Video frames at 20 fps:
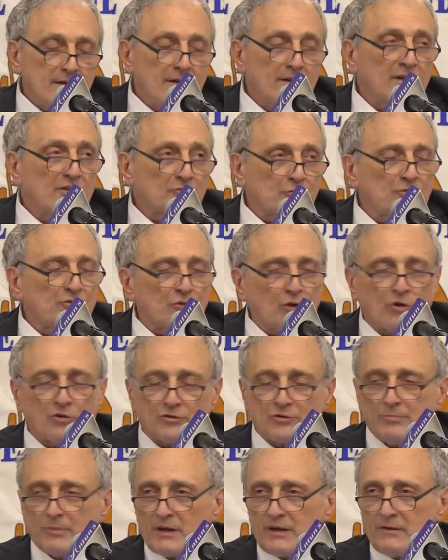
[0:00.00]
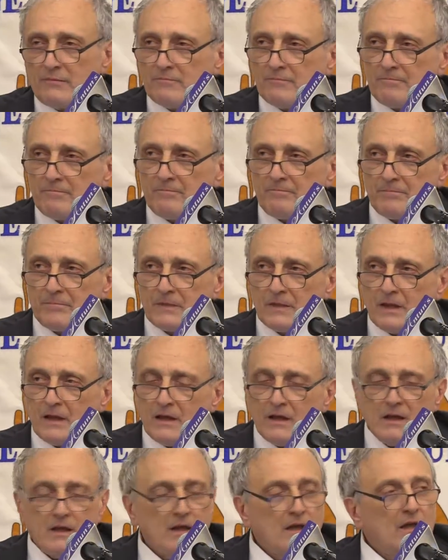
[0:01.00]
And this was told to me.
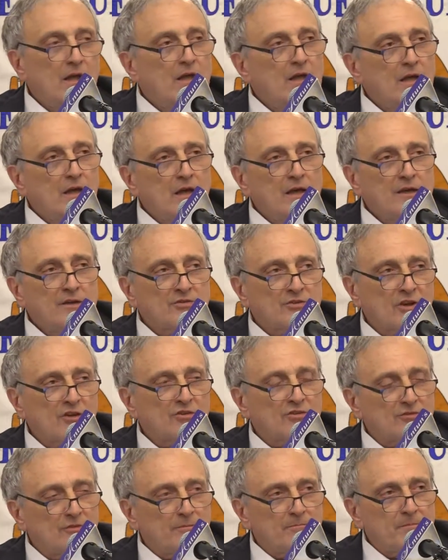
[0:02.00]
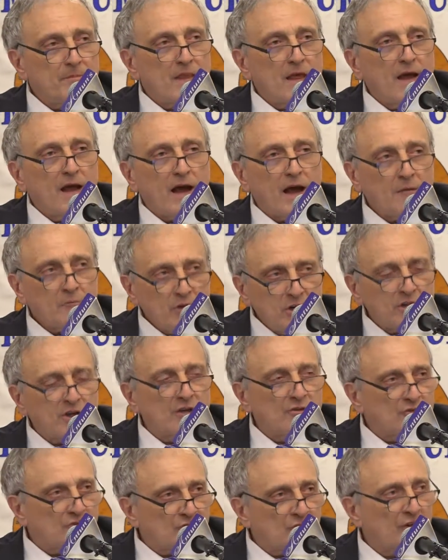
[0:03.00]
He says, I'm going to
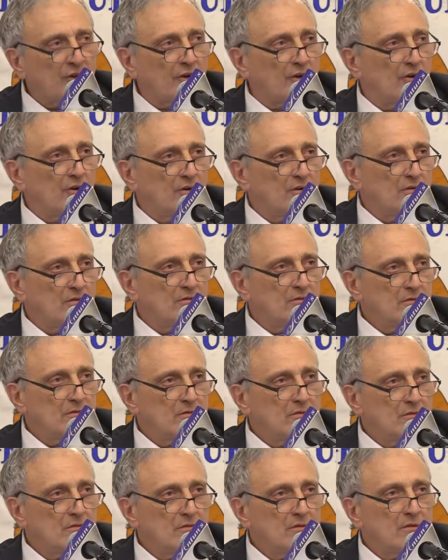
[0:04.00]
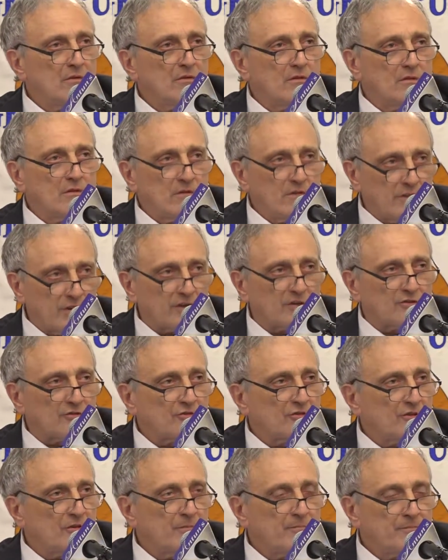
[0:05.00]
consider
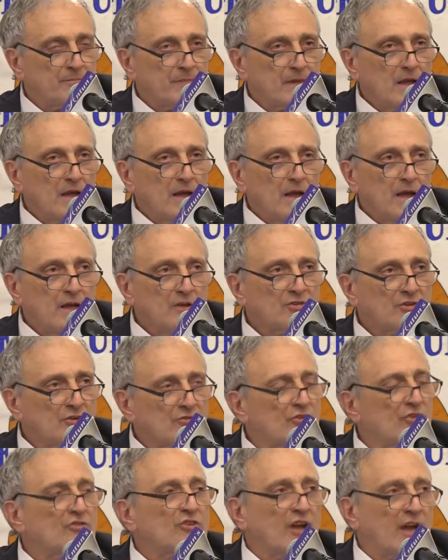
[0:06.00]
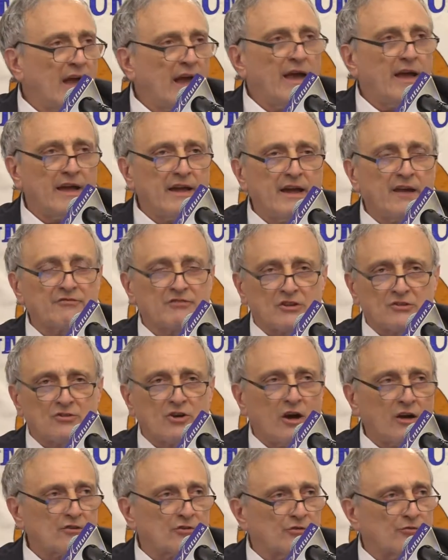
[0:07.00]
this. He says, there's a guy I have to
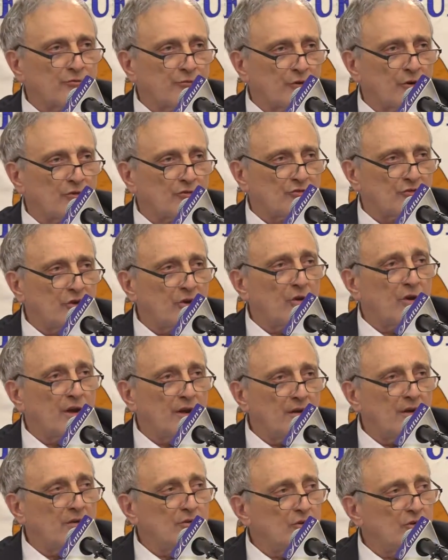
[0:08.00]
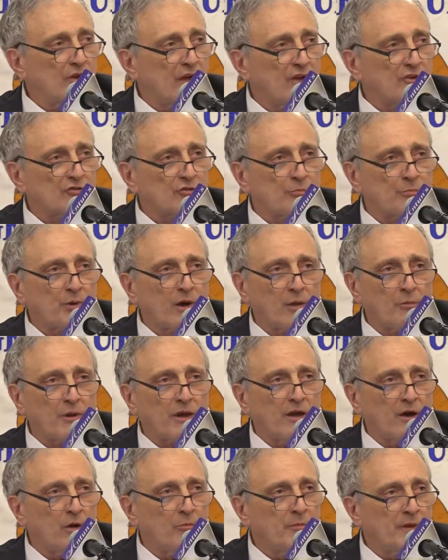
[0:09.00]
talk to first, though, and you guys could probably
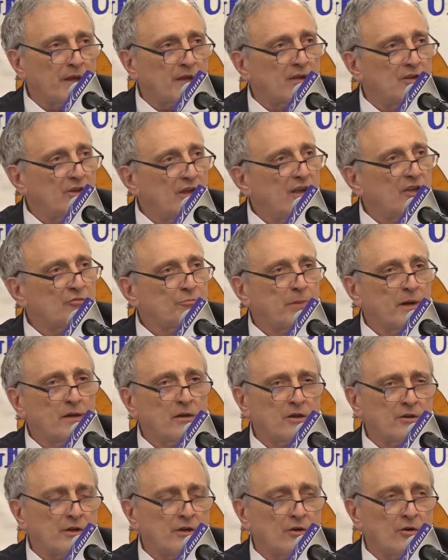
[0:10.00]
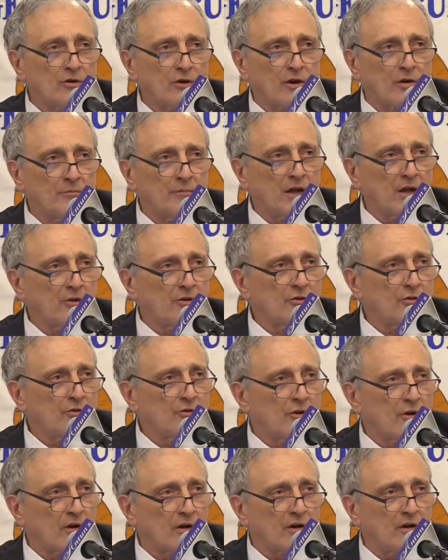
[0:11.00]
help me. Can you ask Paladino to come down to New
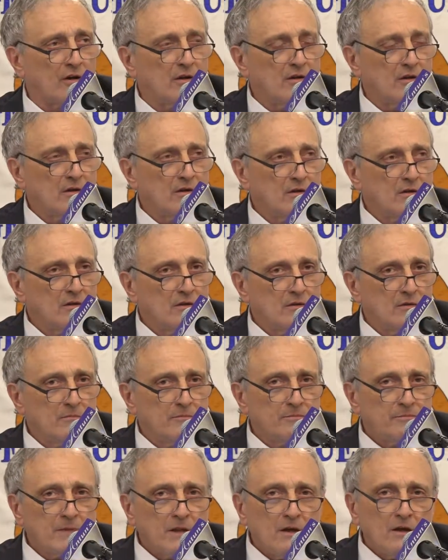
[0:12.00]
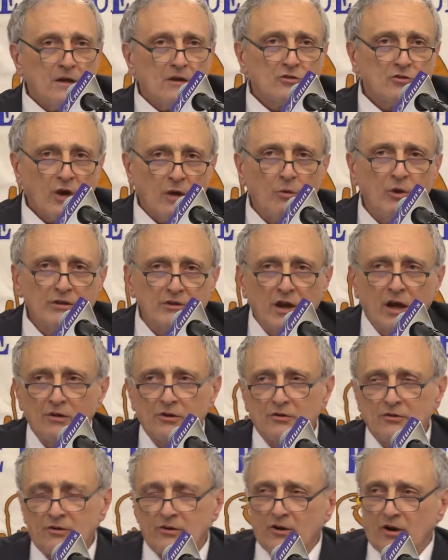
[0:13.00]
York? So I went
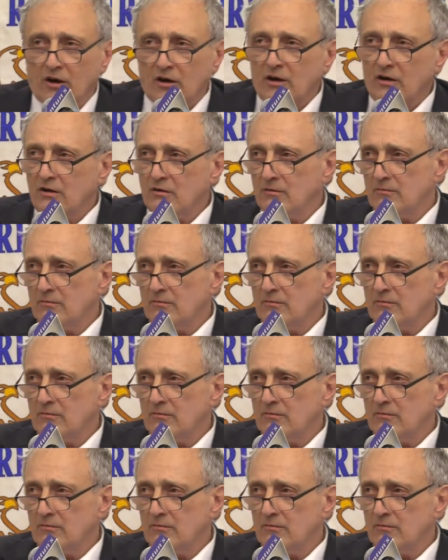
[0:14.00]
down to New York.